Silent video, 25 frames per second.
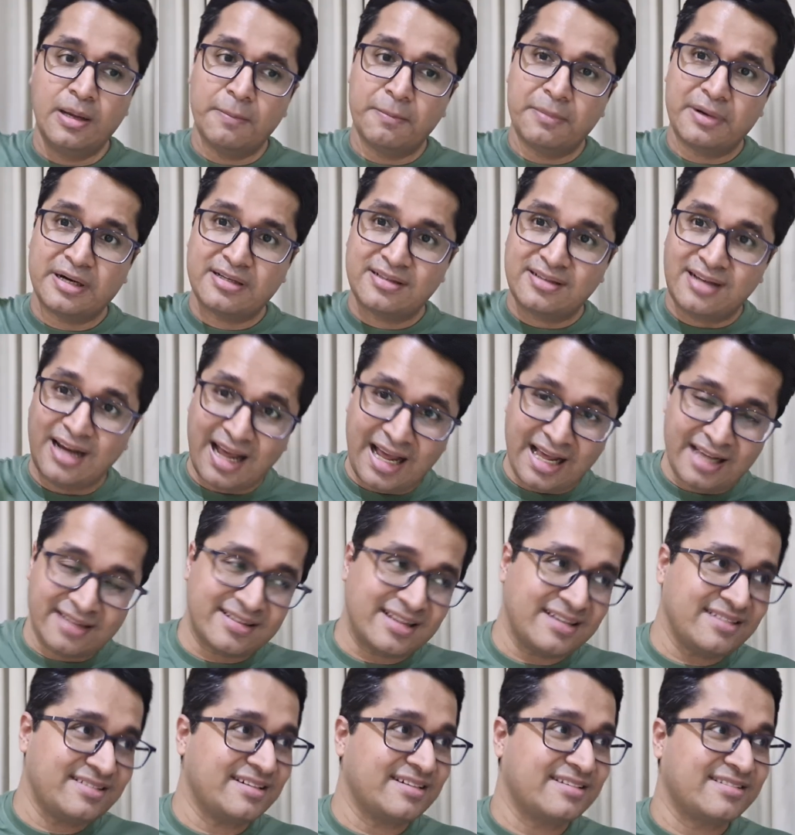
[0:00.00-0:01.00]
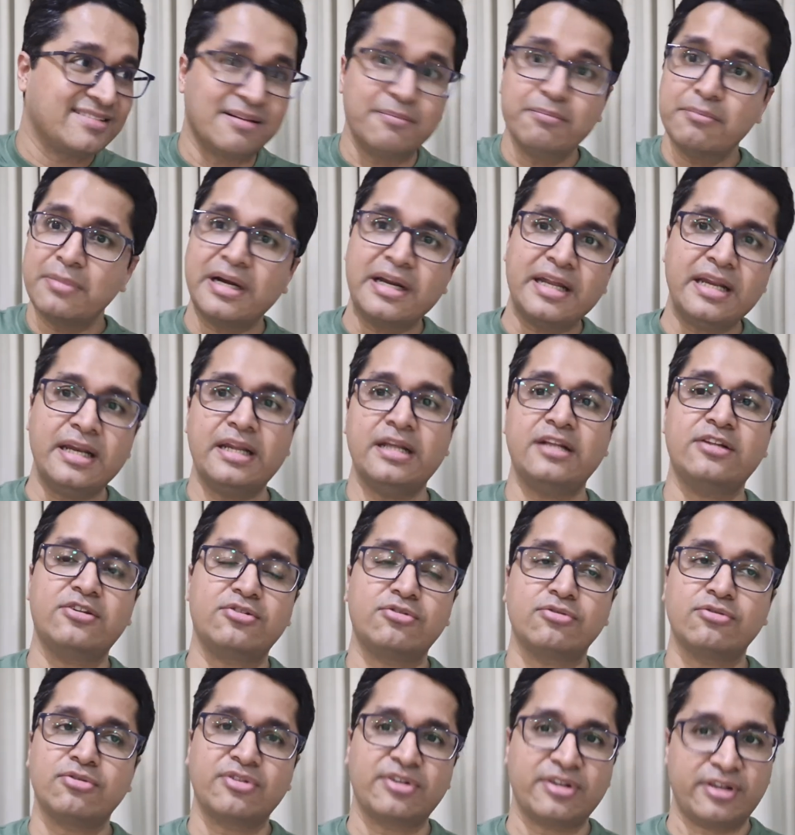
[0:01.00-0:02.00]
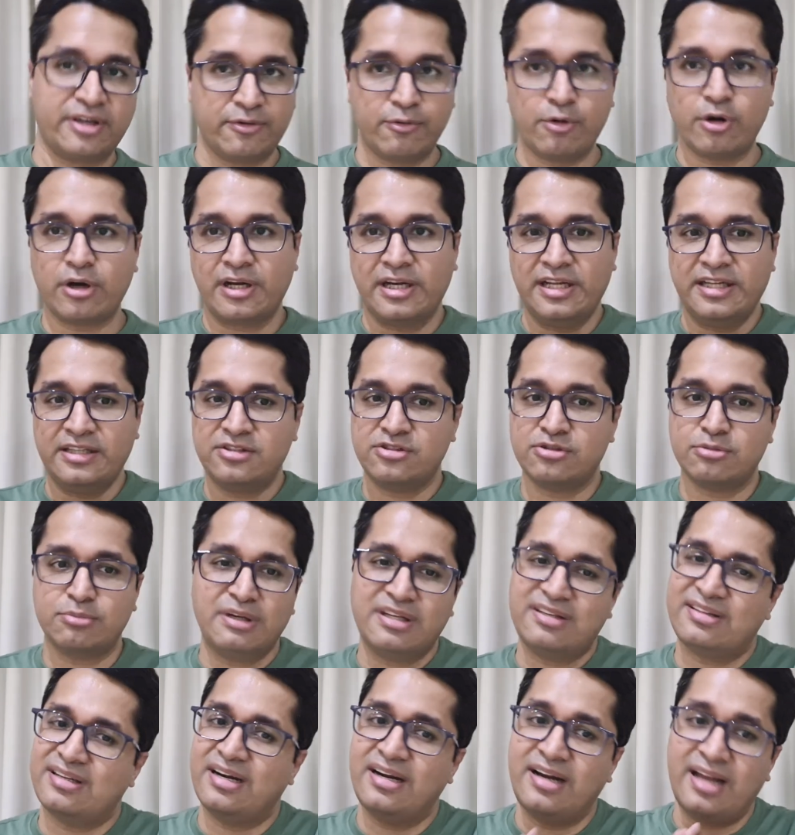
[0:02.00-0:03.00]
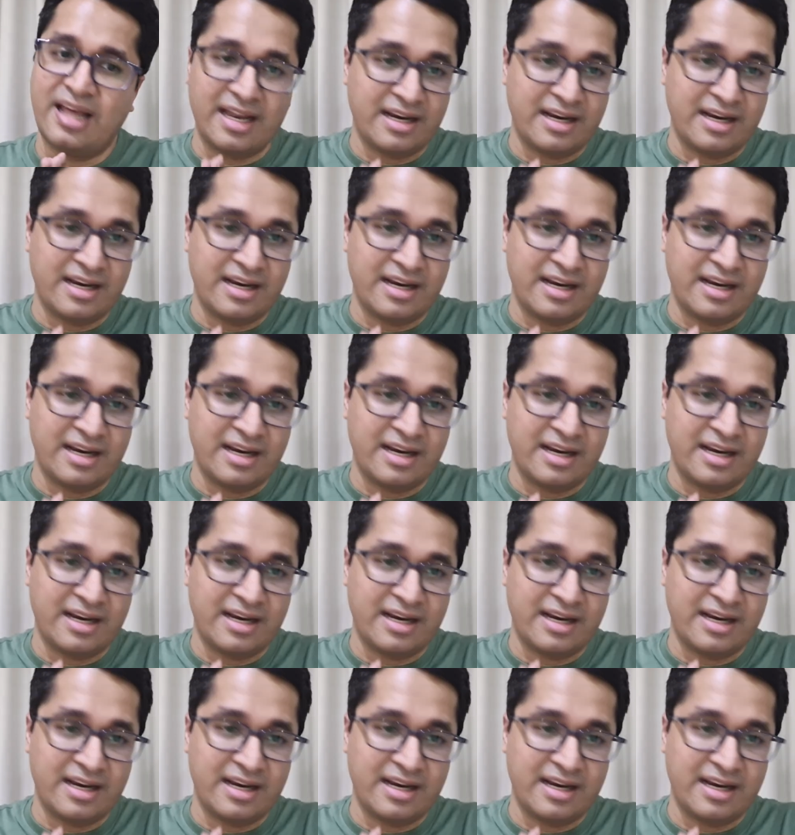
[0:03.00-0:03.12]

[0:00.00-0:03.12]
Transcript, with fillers: But as I said, somebody needs to say what needs to be said.